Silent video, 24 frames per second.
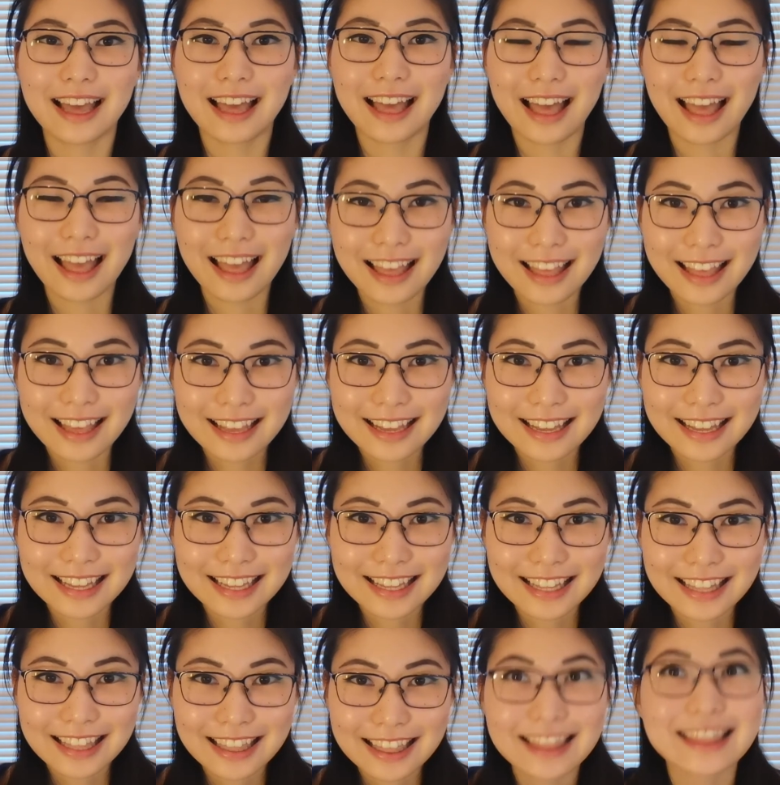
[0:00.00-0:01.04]

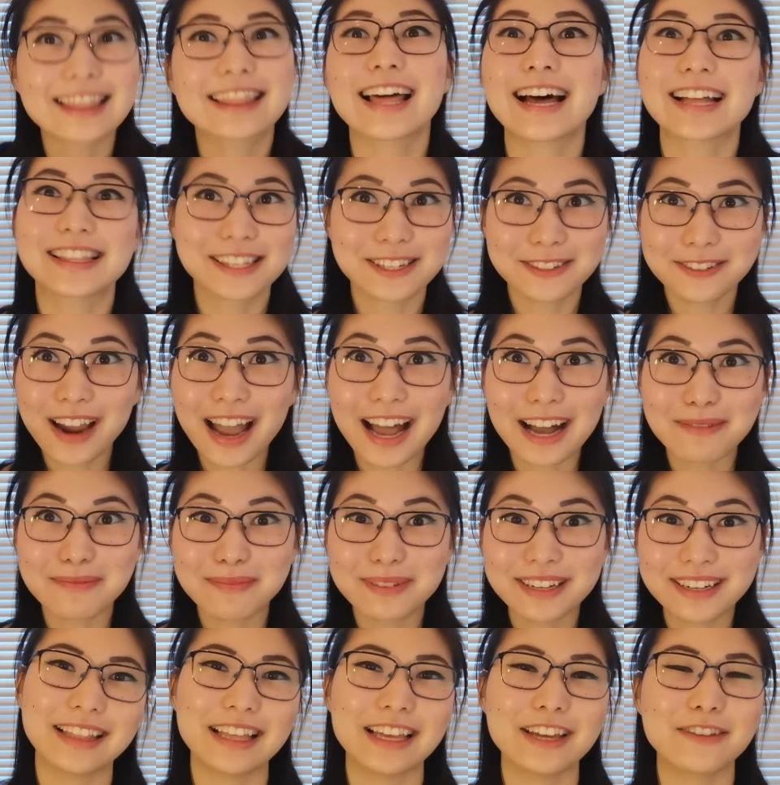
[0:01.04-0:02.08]
And that's a wrap.
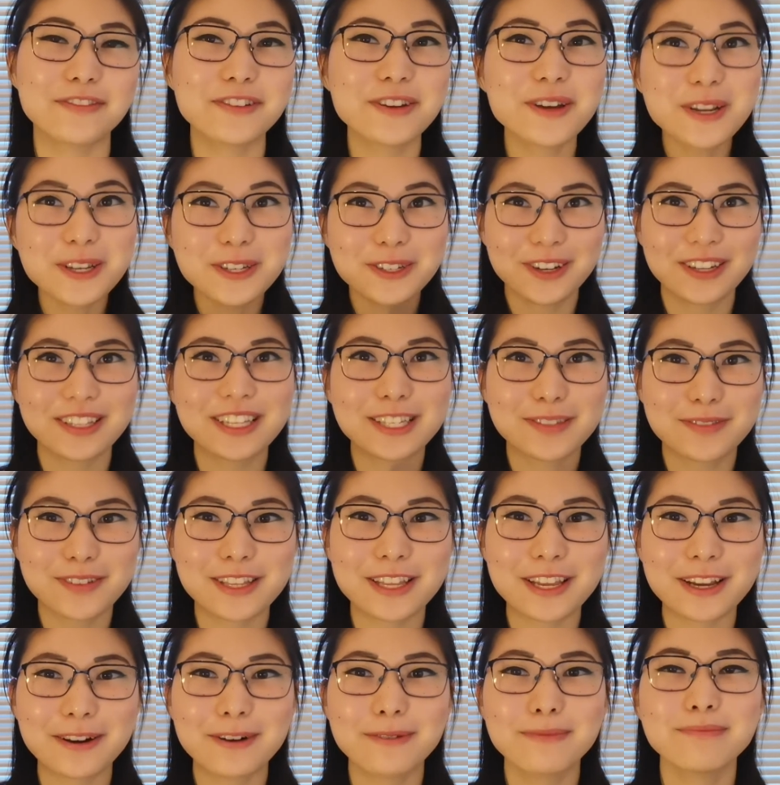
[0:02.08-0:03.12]
If you enjoyed this
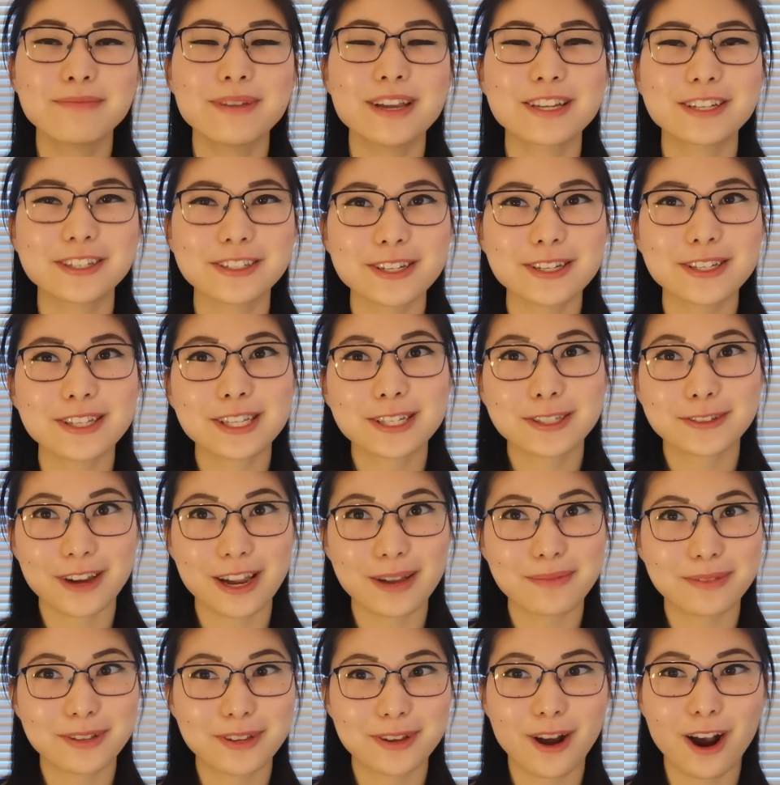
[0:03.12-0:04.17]
video, make sure to
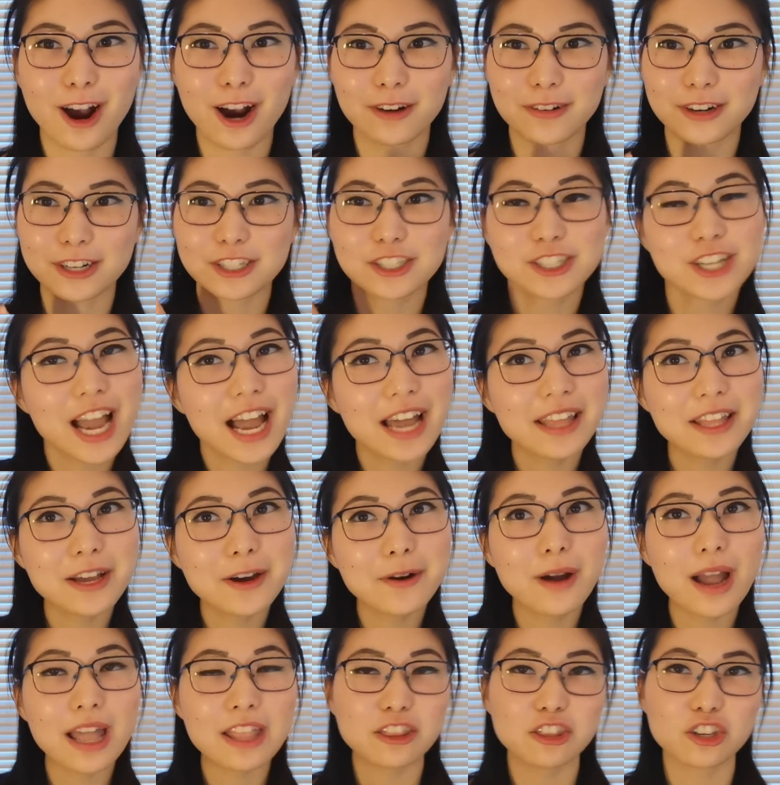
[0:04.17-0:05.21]
subscribe to our
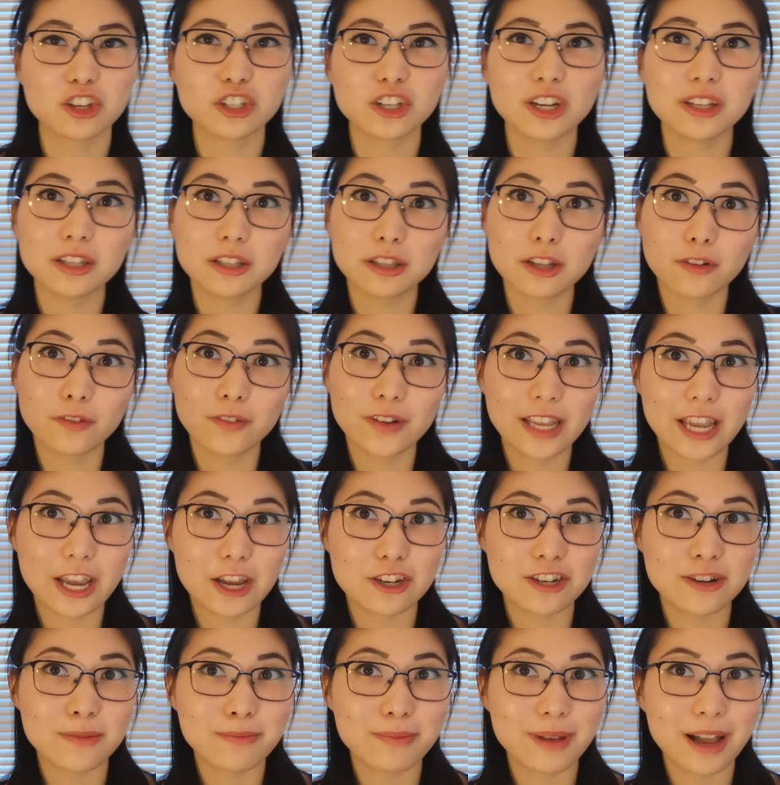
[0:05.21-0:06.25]
channel and turn on the
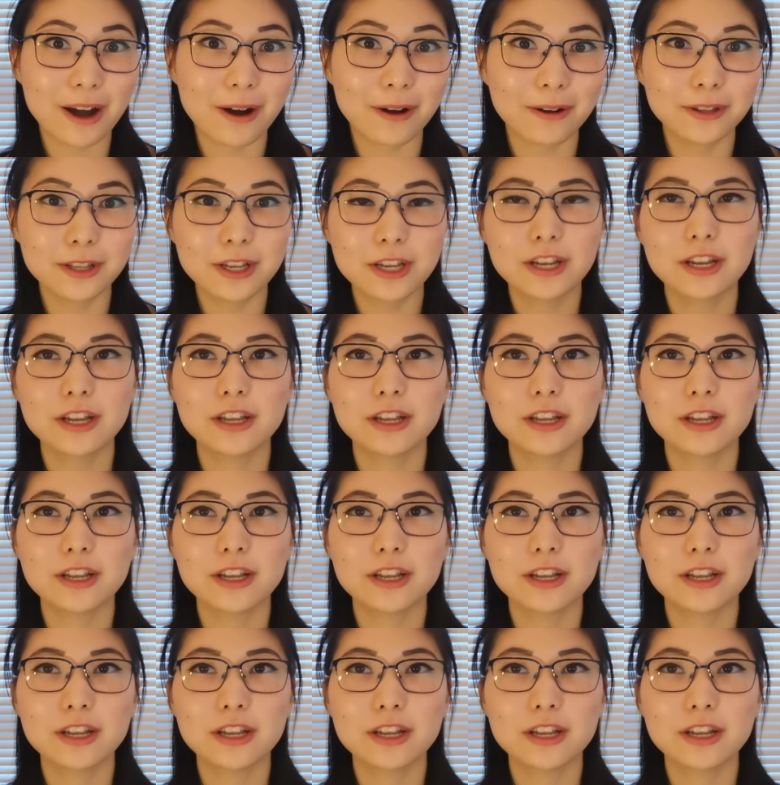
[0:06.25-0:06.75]
notification bell